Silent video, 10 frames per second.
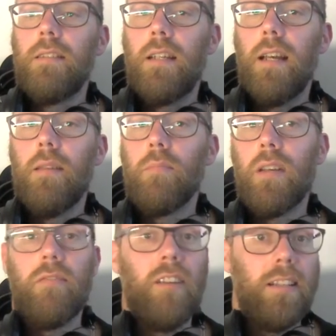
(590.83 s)
But
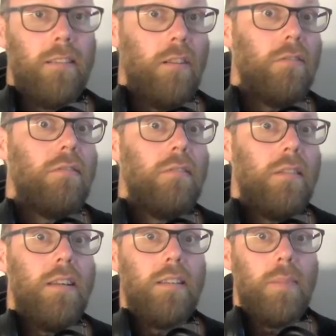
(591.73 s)
if you're ready to go,
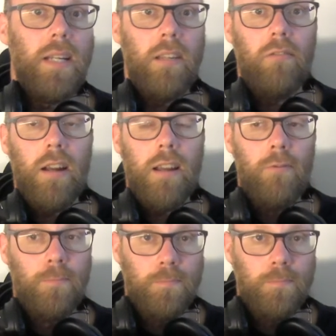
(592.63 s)
here's the backing track now.